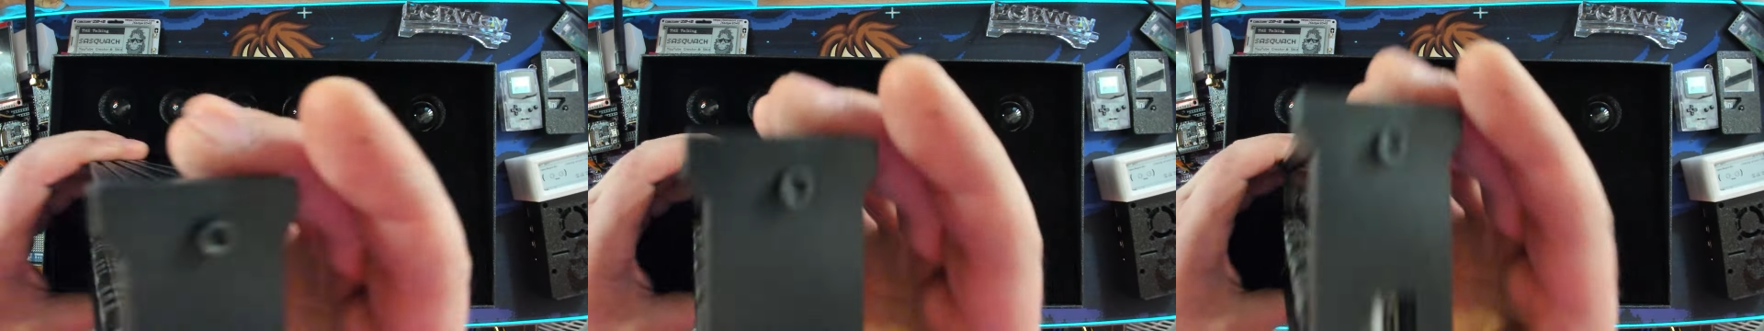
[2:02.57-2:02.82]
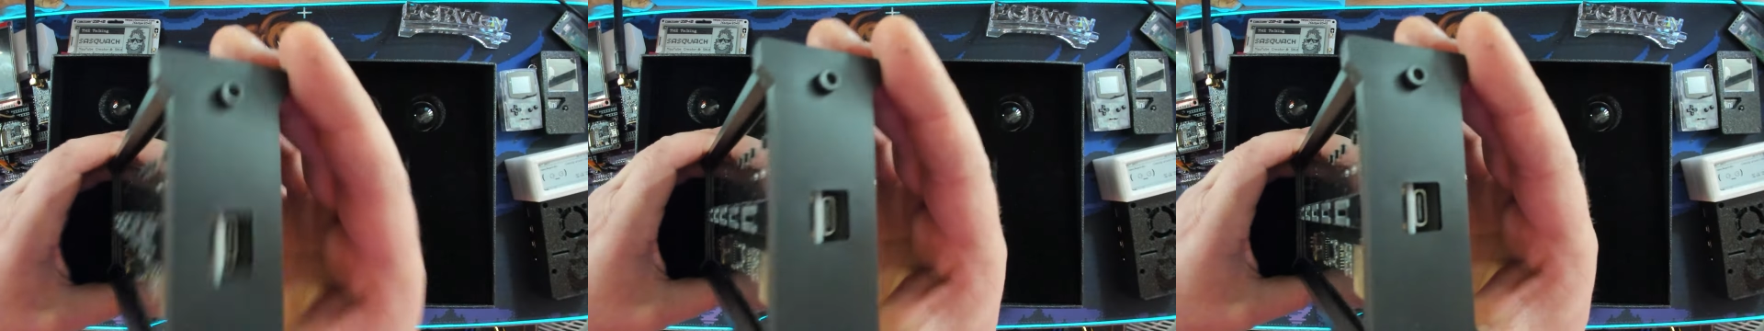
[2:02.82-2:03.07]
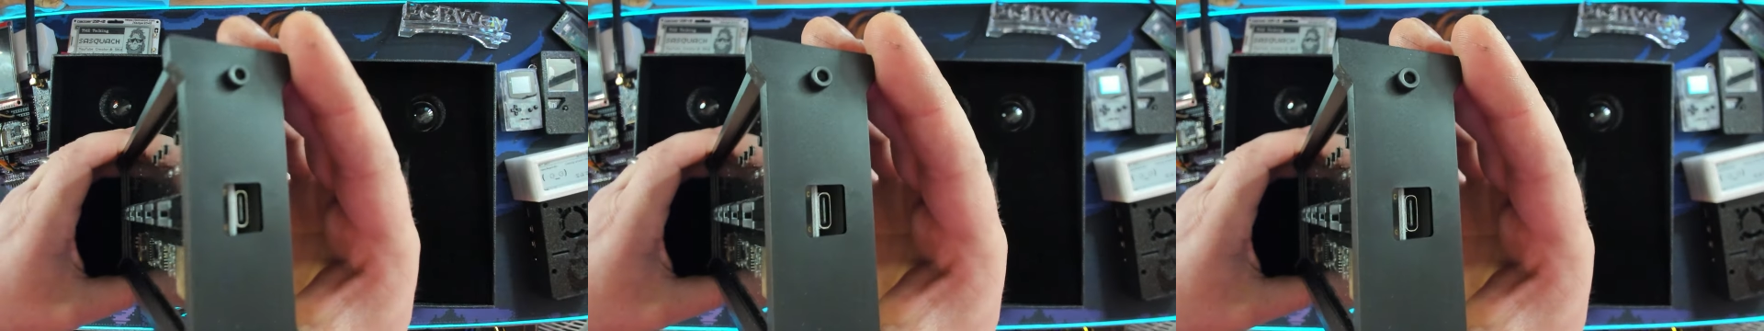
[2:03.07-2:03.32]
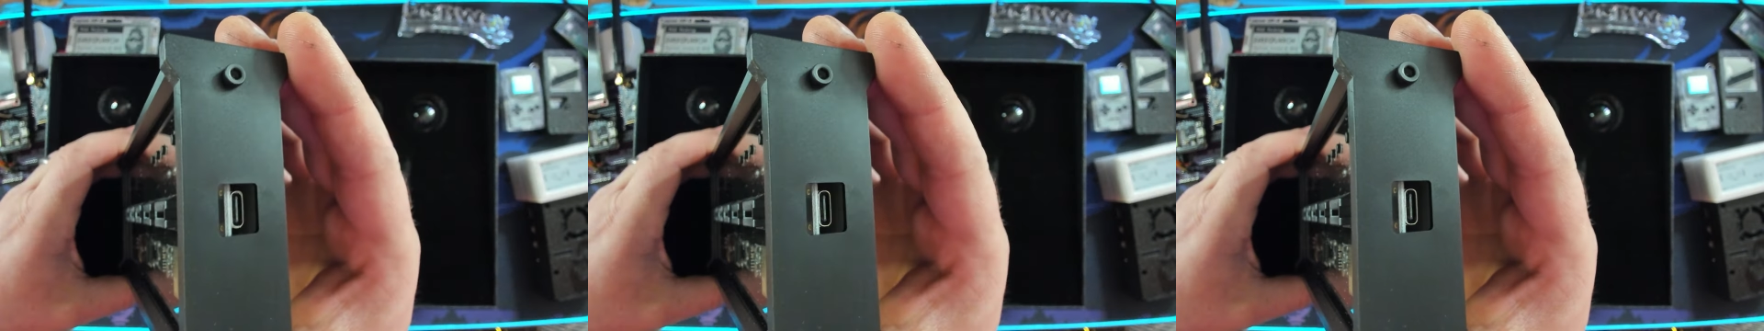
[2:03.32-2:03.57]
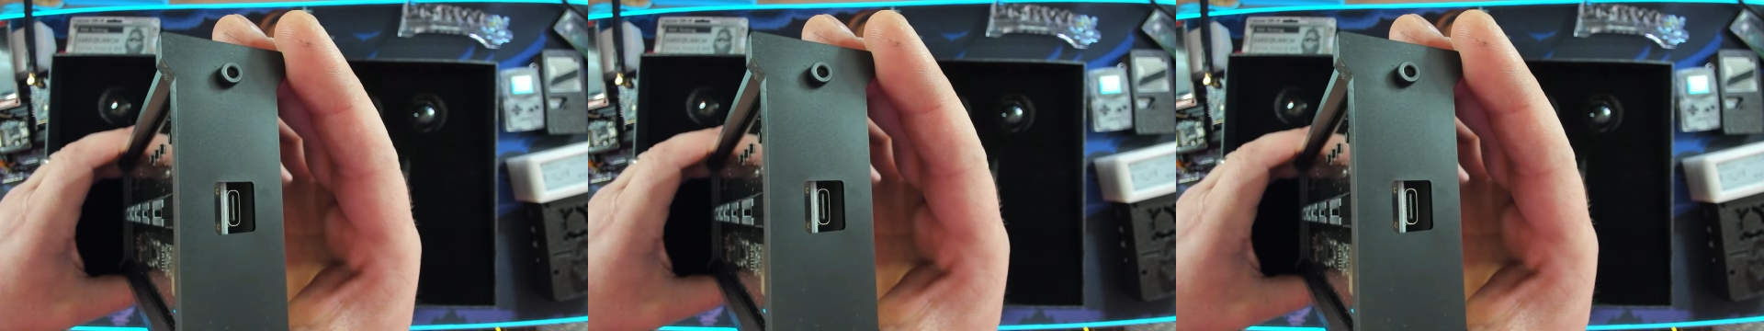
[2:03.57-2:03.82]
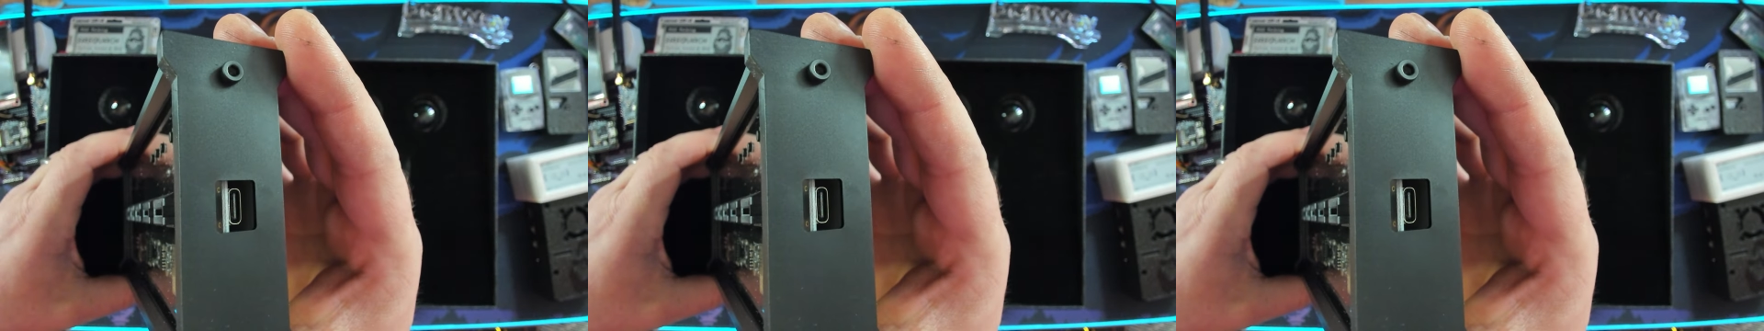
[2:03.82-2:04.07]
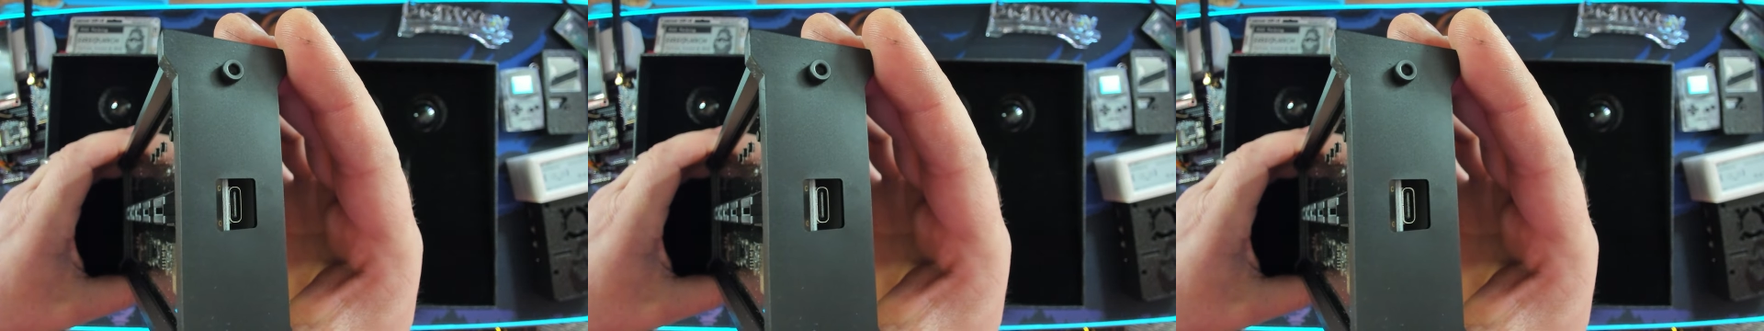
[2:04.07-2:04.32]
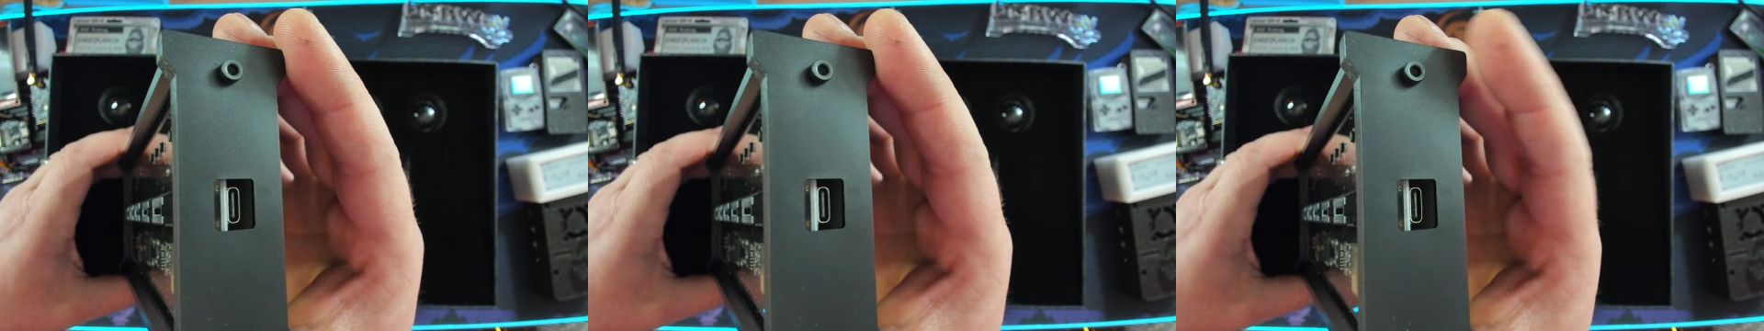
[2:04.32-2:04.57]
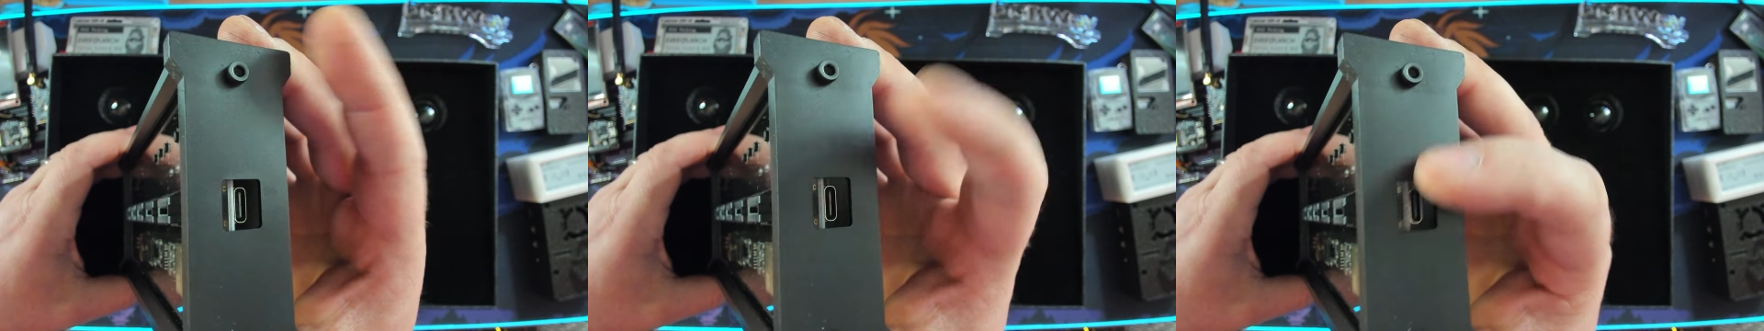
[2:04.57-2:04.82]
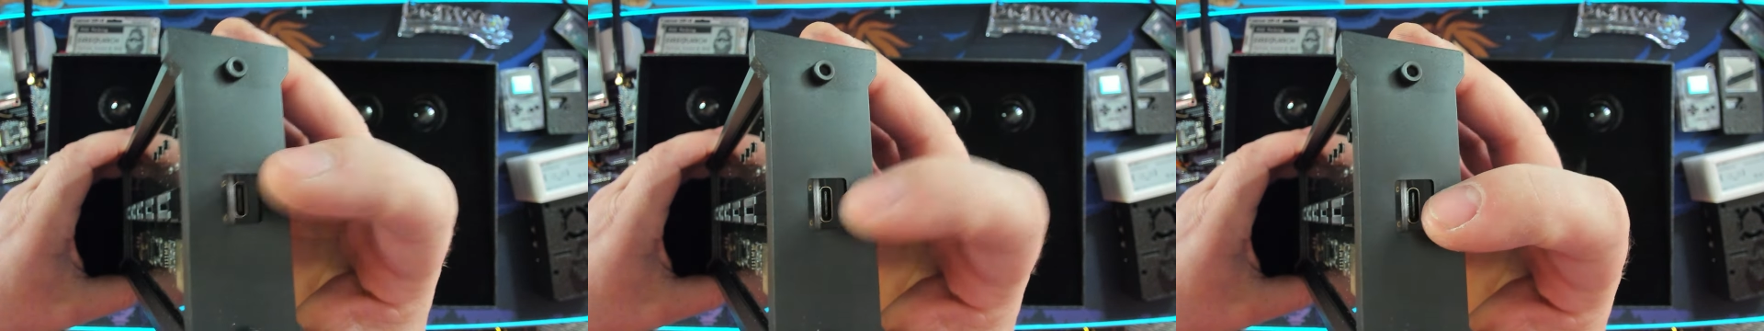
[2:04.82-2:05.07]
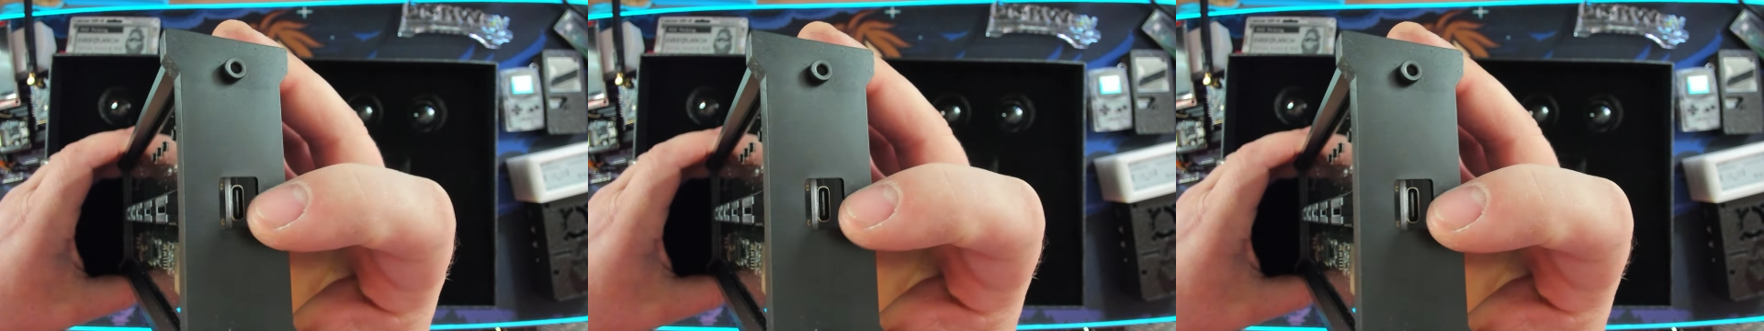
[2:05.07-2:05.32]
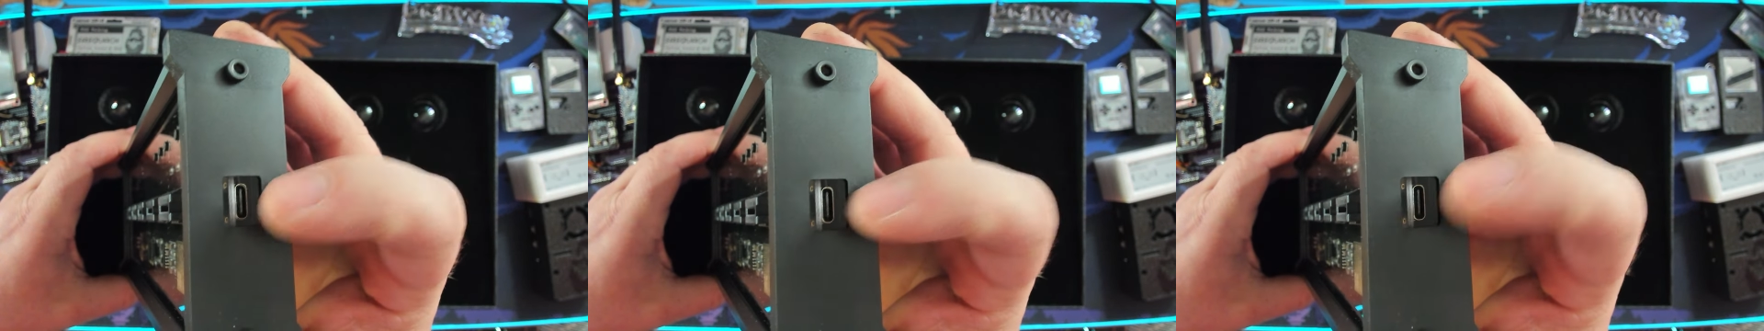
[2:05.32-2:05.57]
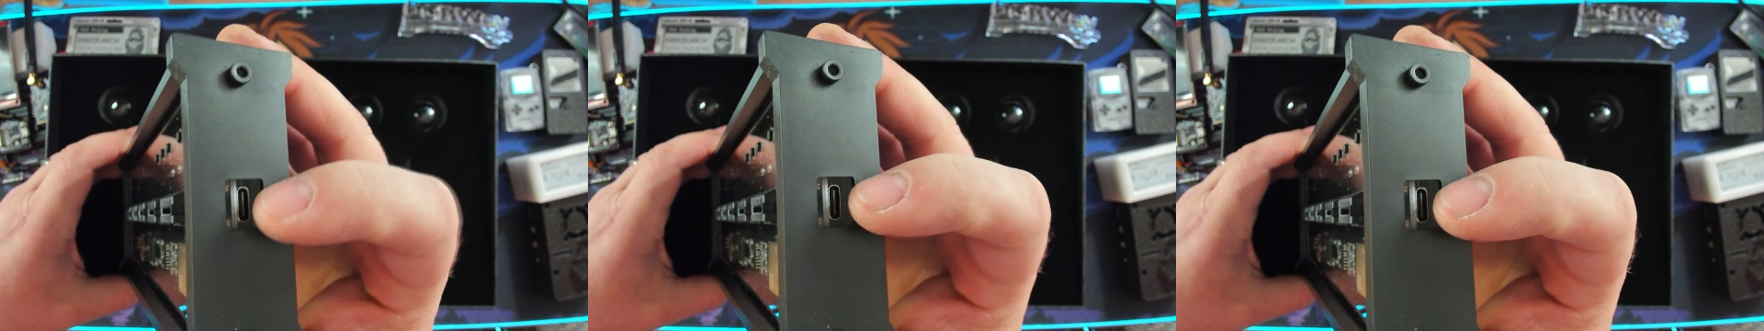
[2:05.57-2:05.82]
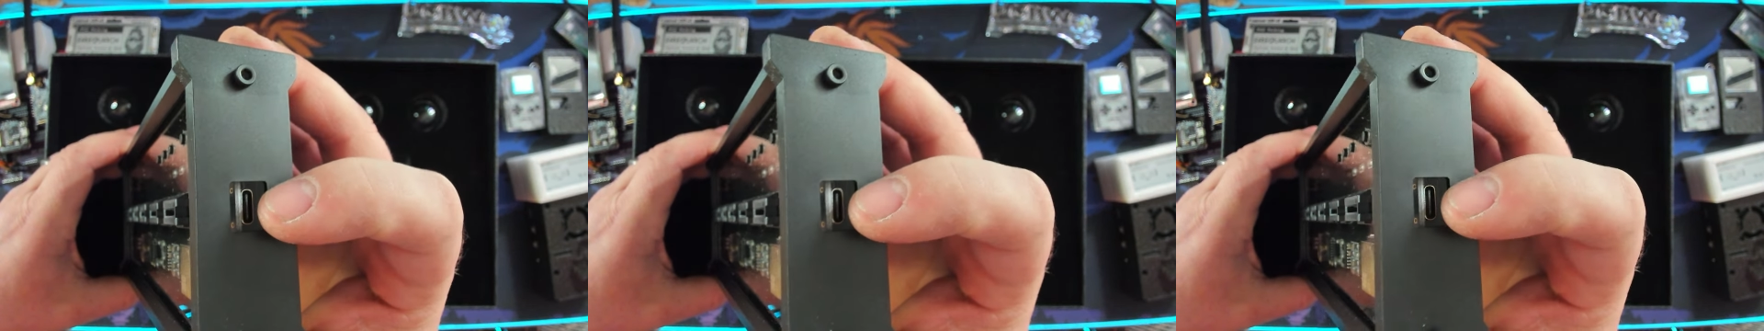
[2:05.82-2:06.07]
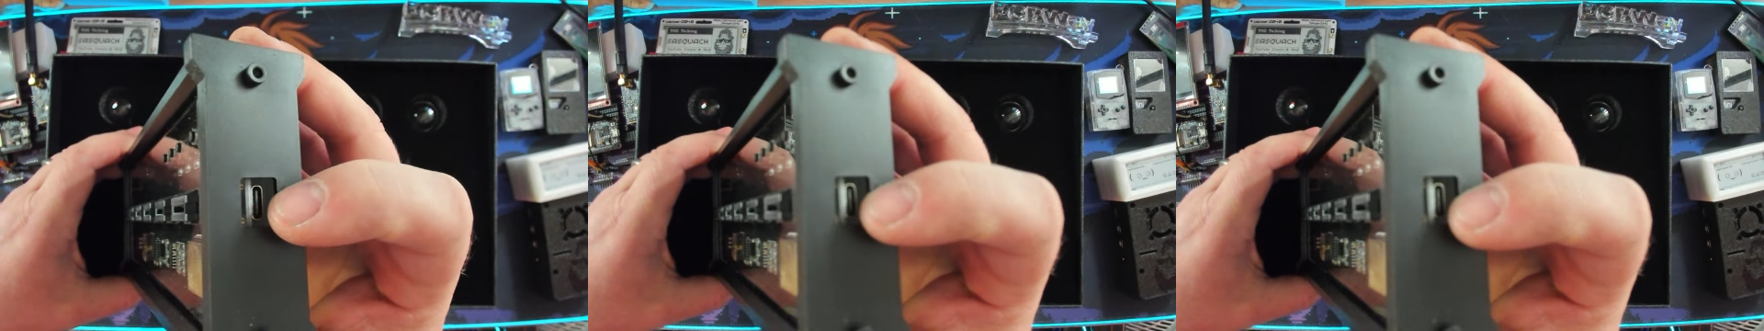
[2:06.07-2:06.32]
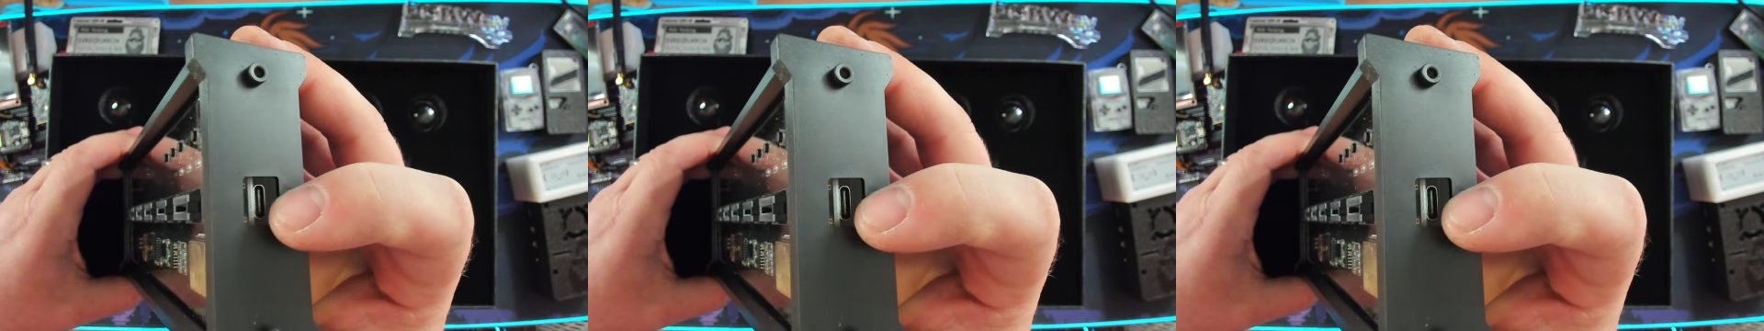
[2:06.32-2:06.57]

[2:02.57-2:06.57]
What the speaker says: No face is visible, so there are no lips to read.